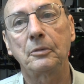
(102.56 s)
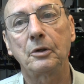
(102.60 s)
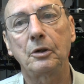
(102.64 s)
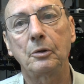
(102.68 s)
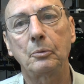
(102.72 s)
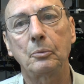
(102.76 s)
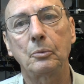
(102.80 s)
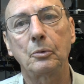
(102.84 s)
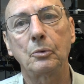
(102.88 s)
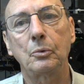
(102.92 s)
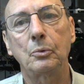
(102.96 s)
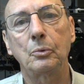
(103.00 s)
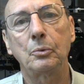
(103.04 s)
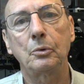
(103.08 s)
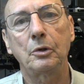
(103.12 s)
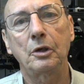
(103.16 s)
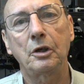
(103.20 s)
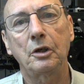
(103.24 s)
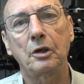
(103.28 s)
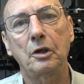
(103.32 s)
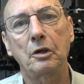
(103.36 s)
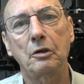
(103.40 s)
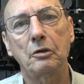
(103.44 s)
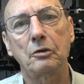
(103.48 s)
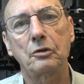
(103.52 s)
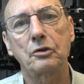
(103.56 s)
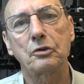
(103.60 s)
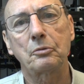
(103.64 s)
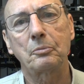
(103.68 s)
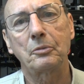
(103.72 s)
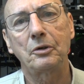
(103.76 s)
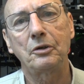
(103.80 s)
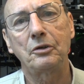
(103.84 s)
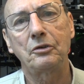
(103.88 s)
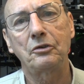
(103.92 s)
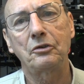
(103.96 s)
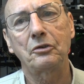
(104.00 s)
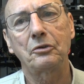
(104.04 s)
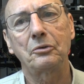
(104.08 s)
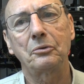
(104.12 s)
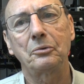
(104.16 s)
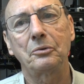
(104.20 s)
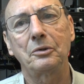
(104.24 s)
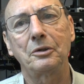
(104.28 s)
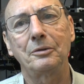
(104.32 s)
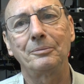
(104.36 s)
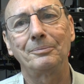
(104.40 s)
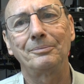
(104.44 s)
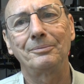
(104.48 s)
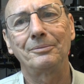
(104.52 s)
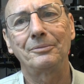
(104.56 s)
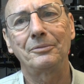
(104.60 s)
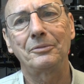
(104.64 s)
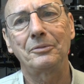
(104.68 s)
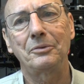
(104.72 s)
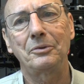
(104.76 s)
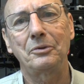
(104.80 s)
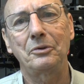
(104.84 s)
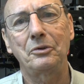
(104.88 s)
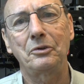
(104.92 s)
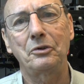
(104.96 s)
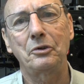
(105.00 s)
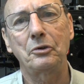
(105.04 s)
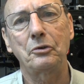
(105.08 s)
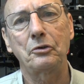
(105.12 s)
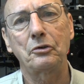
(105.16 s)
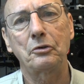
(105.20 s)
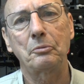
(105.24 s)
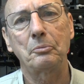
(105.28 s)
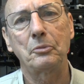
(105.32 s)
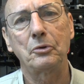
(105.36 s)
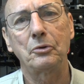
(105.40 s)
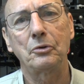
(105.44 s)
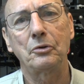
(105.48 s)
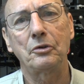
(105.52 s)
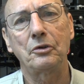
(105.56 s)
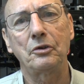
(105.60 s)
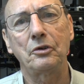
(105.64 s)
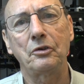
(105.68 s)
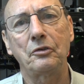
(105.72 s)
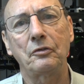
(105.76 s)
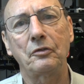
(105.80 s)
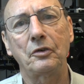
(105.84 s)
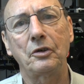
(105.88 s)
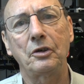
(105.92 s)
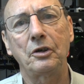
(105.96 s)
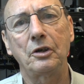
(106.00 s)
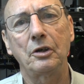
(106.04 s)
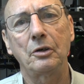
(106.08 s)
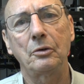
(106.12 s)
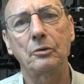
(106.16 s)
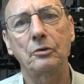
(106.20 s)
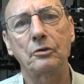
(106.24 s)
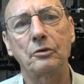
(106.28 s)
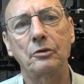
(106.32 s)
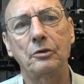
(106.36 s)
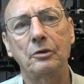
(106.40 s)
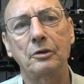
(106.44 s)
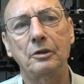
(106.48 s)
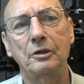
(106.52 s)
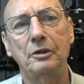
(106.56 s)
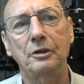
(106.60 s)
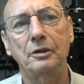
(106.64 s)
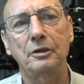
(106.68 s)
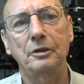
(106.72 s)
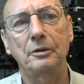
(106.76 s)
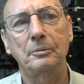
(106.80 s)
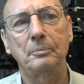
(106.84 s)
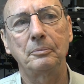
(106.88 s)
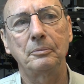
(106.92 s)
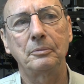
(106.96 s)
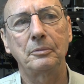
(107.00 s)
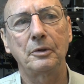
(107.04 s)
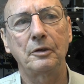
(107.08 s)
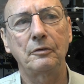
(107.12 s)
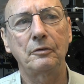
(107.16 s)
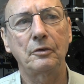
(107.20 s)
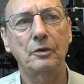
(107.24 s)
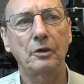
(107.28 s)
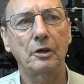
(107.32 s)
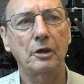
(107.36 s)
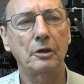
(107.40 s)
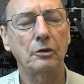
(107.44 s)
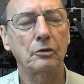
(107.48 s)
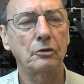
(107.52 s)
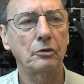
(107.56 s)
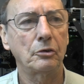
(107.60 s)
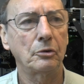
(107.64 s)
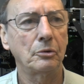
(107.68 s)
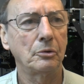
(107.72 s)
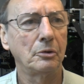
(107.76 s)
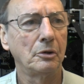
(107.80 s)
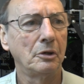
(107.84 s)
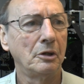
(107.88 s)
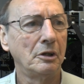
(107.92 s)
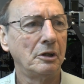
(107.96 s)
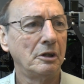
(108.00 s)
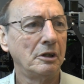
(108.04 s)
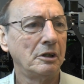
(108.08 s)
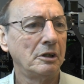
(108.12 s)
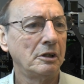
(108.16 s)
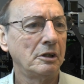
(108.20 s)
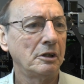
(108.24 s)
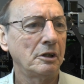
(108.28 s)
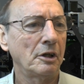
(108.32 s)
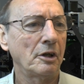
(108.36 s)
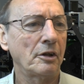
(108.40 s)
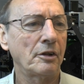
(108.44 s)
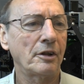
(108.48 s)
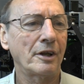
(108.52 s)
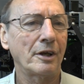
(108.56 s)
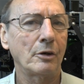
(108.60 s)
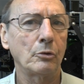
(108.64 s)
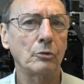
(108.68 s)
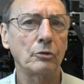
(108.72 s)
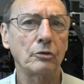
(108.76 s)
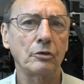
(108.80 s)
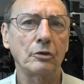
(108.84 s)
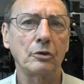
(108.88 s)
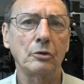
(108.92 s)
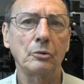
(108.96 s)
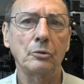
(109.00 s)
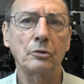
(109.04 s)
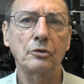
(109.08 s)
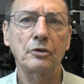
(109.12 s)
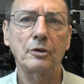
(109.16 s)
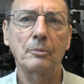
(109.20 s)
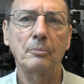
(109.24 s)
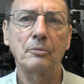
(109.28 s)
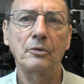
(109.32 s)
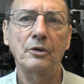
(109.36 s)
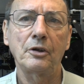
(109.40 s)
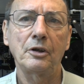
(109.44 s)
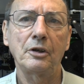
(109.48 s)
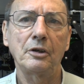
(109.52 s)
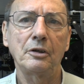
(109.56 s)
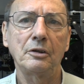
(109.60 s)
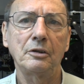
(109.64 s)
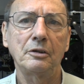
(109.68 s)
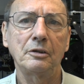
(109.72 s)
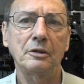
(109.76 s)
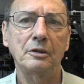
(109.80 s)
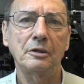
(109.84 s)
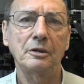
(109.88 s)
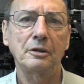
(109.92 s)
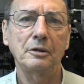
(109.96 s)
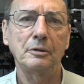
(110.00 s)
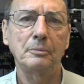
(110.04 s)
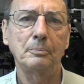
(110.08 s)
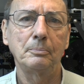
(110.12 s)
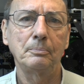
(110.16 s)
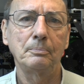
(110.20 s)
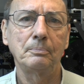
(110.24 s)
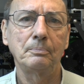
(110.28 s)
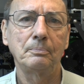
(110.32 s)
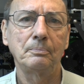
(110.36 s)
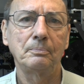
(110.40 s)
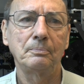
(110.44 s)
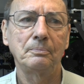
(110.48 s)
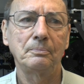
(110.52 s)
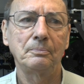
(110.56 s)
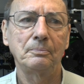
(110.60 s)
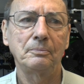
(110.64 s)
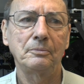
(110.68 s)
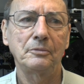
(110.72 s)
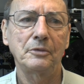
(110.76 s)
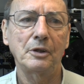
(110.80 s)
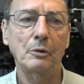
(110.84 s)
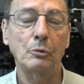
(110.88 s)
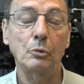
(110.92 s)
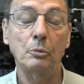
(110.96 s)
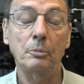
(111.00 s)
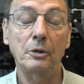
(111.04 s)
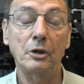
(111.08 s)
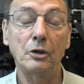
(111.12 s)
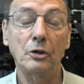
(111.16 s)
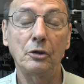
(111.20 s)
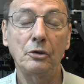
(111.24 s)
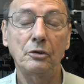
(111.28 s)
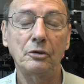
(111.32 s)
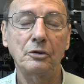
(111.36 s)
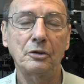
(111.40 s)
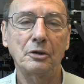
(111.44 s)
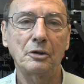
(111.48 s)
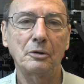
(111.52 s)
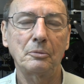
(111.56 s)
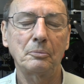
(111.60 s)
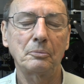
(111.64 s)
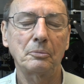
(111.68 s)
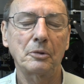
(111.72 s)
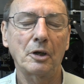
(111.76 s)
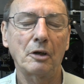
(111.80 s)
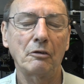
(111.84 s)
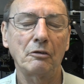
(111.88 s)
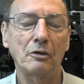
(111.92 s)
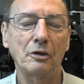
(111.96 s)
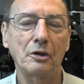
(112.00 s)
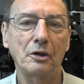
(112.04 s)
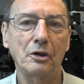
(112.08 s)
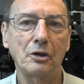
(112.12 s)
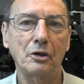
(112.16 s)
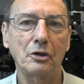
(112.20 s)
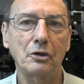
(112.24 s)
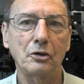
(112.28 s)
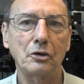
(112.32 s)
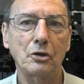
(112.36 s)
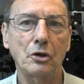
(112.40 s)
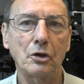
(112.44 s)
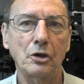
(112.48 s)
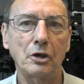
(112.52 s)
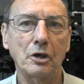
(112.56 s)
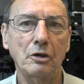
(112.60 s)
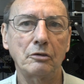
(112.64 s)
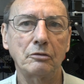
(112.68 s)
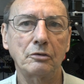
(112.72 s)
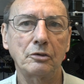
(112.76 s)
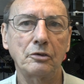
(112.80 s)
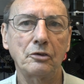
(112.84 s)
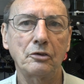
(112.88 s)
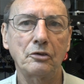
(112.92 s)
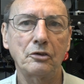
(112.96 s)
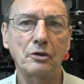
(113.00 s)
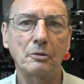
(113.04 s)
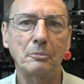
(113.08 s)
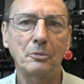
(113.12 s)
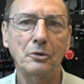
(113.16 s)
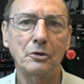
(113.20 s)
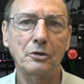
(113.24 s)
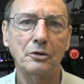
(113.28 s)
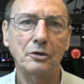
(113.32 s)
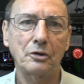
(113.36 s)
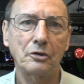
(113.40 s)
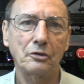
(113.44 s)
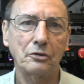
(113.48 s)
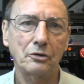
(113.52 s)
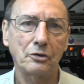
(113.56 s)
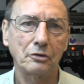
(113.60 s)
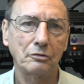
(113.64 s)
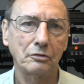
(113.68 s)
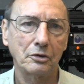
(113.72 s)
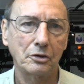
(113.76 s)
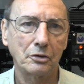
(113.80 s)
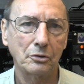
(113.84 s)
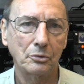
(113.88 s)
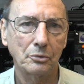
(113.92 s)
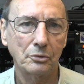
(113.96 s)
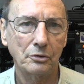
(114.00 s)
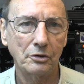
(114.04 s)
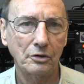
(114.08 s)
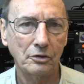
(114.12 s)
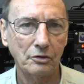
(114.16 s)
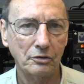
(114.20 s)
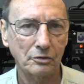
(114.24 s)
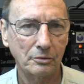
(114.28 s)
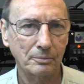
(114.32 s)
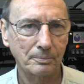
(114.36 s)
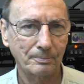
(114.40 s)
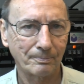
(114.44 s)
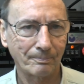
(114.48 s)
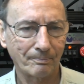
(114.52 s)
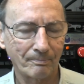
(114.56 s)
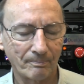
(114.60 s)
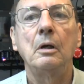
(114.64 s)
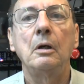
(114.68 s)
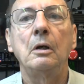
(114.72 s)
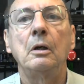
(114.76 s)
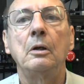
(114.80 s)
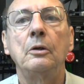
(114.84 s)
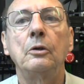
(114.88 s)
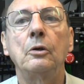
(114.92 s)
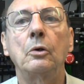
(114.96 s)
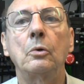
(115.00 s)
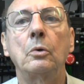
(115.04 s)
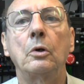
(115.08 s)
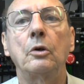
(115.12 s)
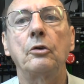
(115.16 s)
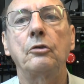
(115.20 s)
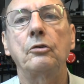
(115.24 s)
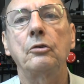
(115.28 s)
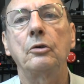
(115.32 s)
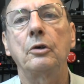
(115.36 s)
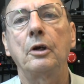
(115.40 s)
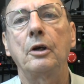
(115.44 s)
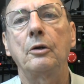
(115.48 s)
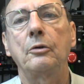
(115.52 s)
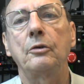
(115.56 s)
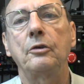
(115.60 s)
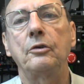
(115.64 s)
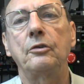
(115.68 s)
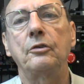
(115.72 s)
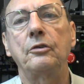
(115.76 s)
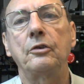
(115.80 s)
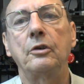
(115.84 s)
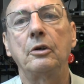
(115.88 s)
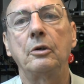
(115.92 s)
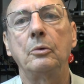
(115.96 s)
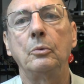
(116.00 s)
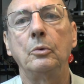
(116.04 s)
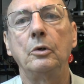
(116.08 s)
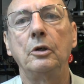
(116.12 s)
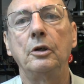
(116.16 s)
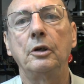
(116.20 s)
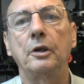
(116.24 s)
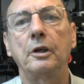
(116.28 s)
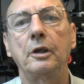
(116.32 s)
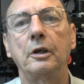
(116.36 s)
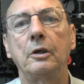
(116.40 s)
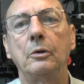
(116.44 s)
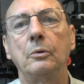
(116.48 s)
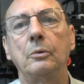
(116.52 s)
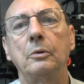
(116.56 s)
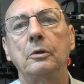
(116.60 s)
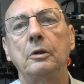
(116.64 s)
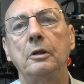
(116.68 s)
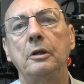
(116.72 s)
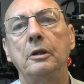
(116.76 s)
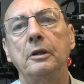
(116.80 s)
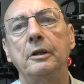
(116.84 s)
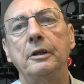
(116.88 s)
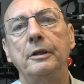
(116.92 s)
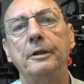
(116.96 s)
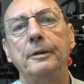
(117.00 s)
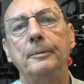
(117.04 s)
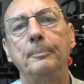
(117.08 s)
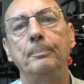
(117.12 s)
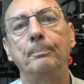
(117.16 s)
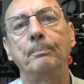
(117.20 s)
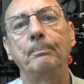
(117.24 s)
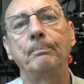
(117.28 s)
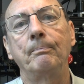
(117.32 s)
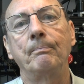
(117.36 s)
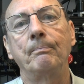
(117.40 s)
it will encourage me to do some more of these videos. If I get to 1,000 or something, that would be good. I'm currently in 900 and some odd as I record this. Not quite sure how this is going to work out.